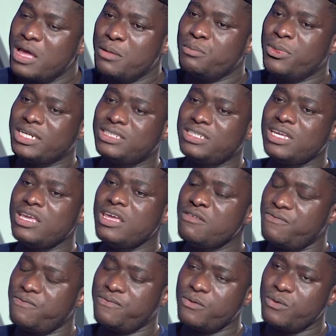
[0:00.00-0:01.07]
But
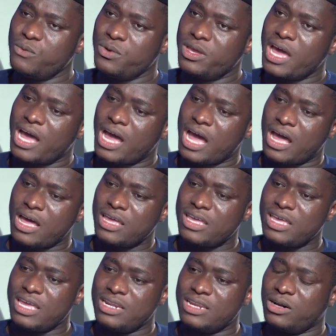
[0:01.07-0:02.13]
if we are
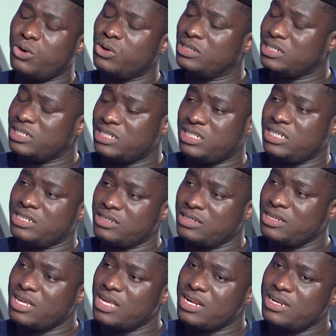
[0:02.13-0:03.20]
in a condition
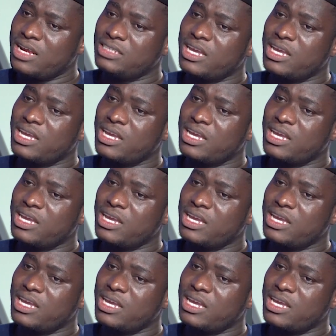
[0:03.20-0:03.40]
that